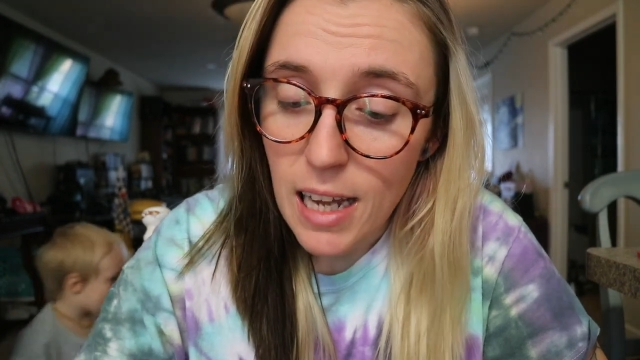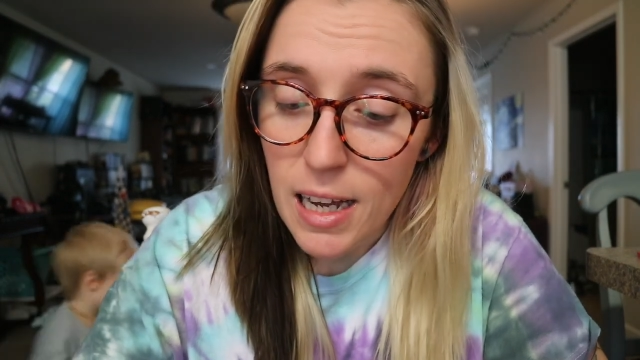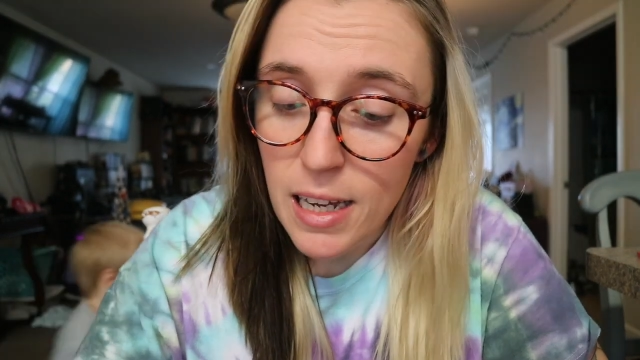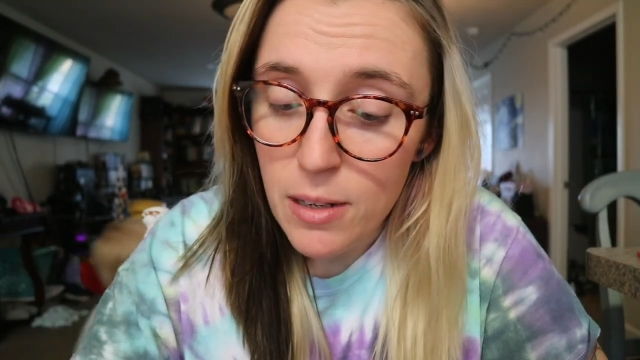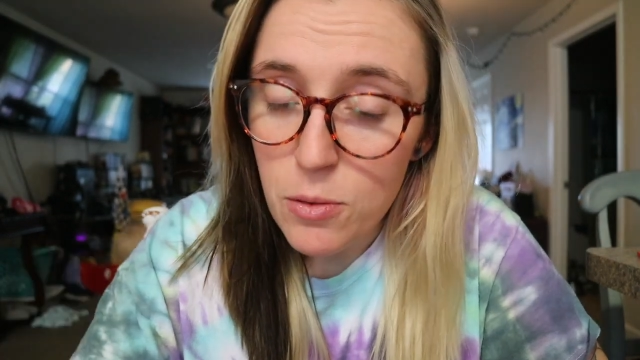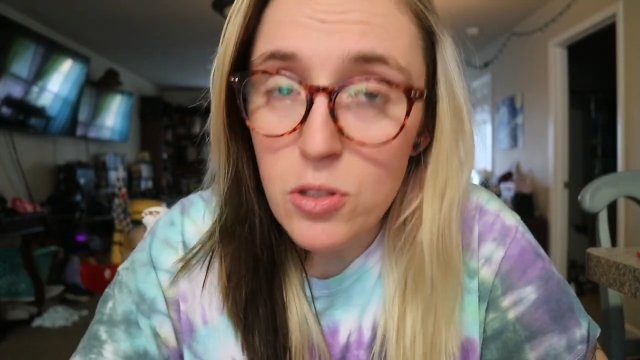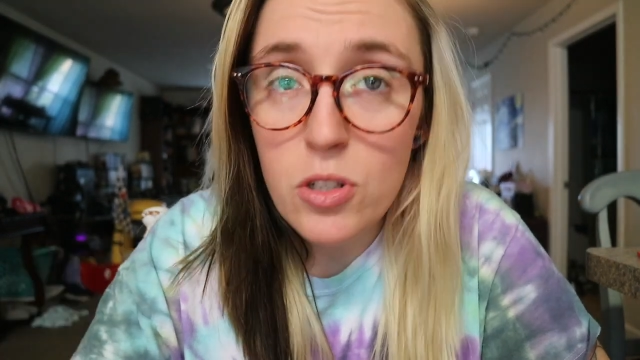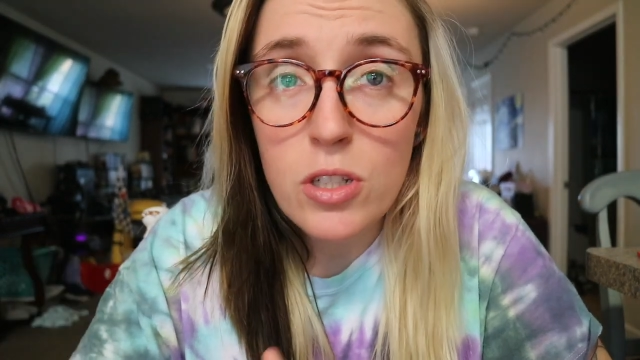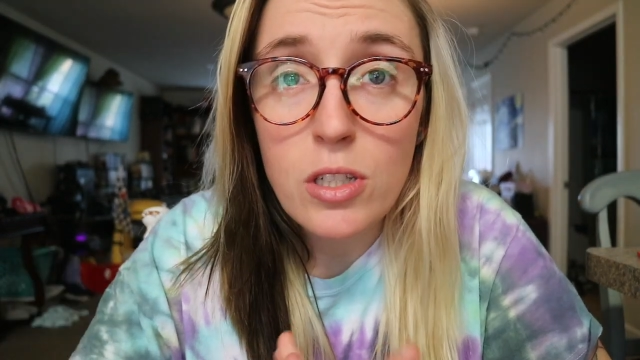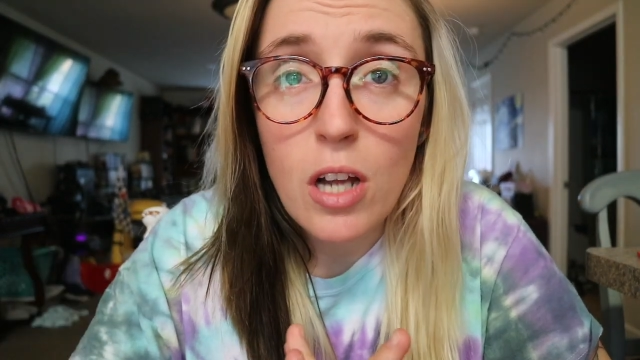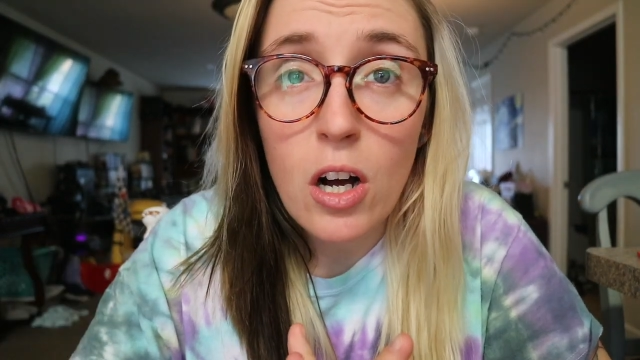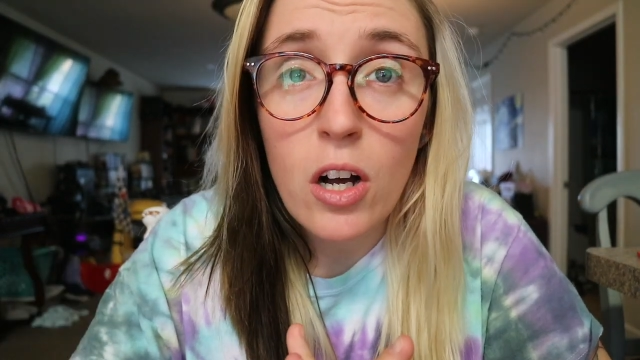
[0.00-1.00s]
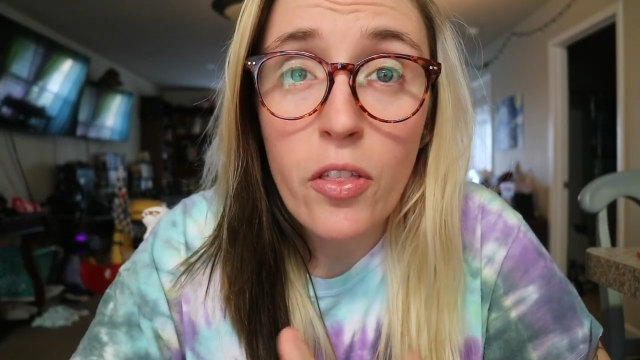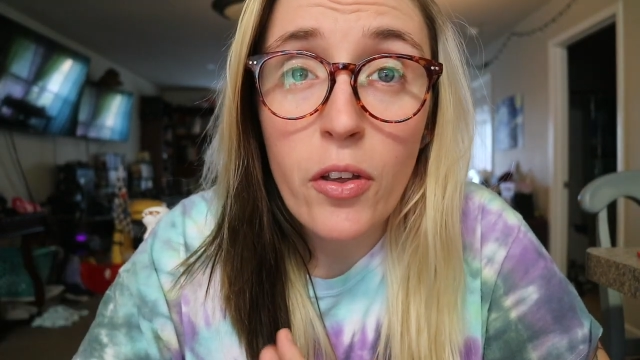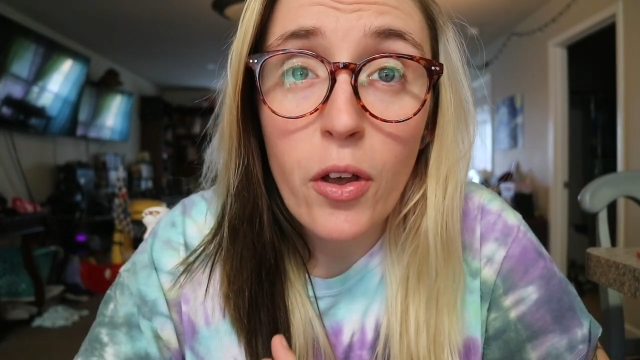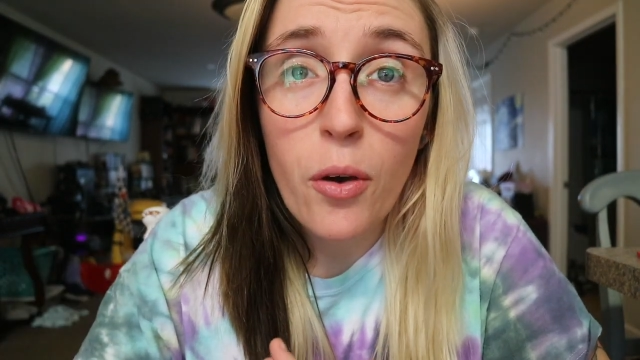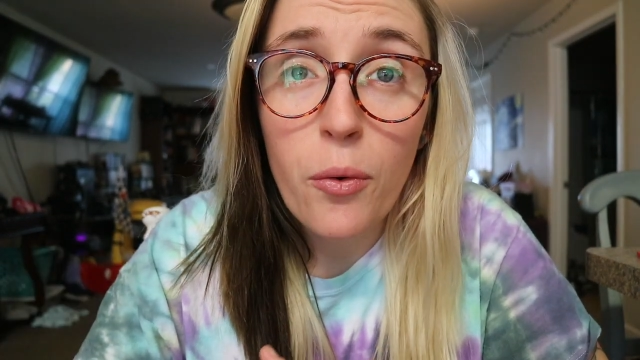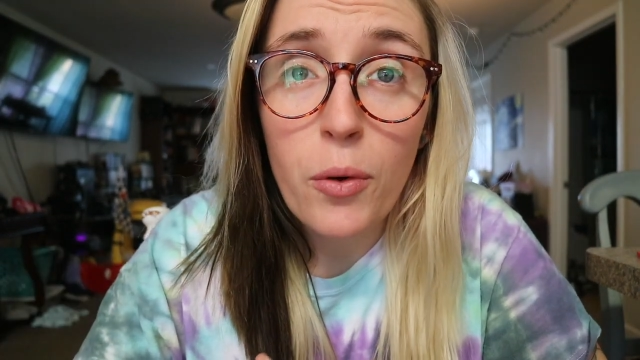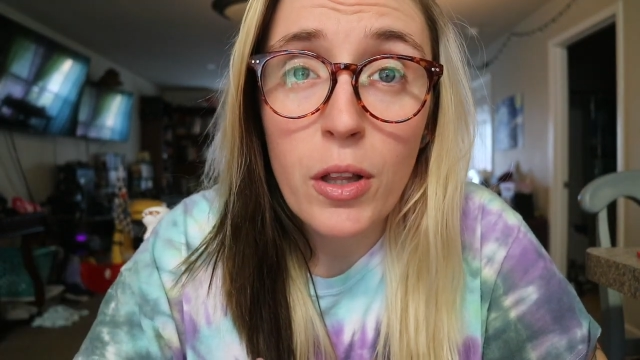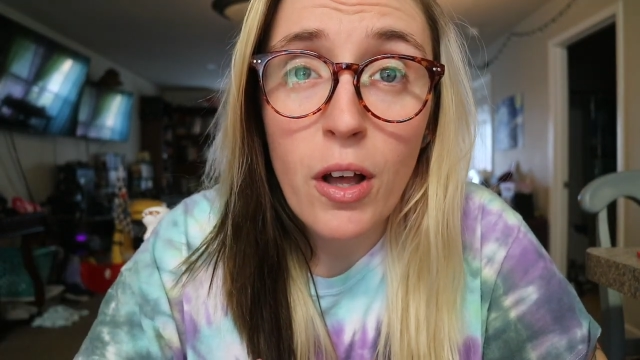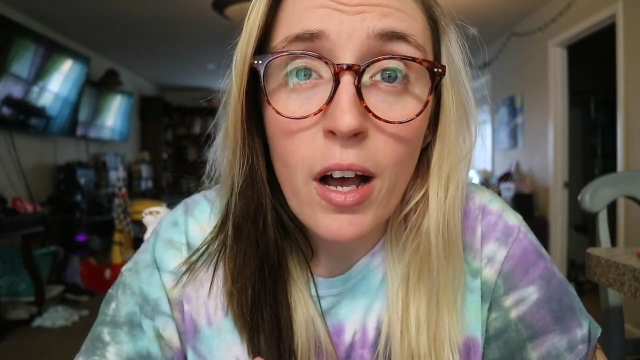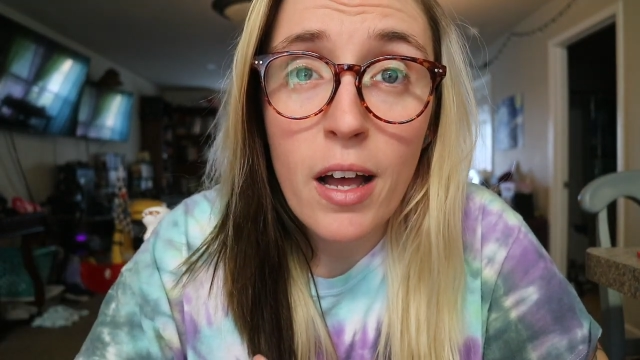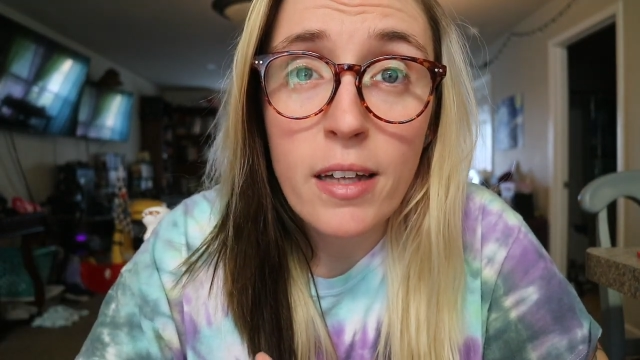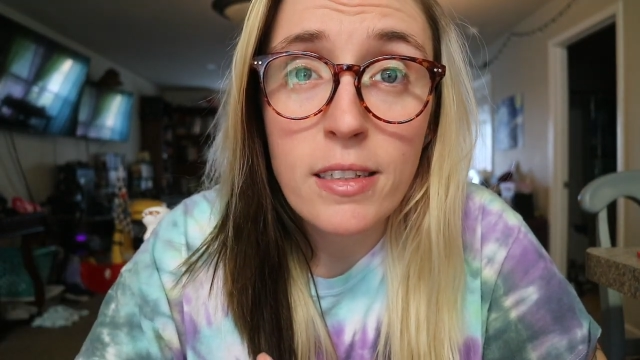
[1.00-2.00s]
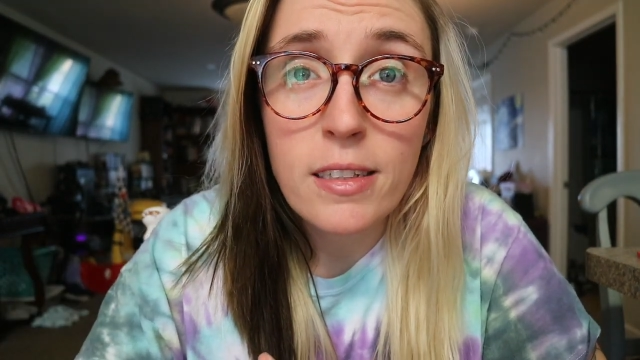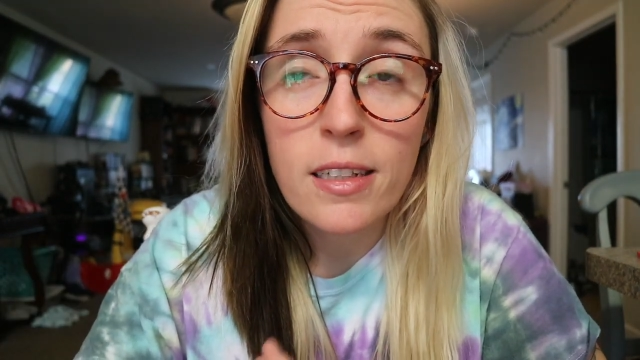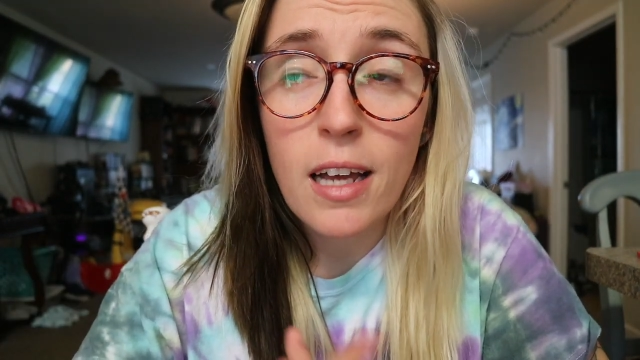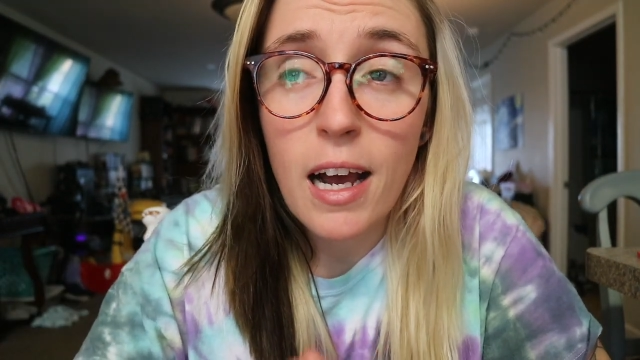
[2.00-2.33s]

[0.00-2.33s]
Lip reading: I was just on the go a lot.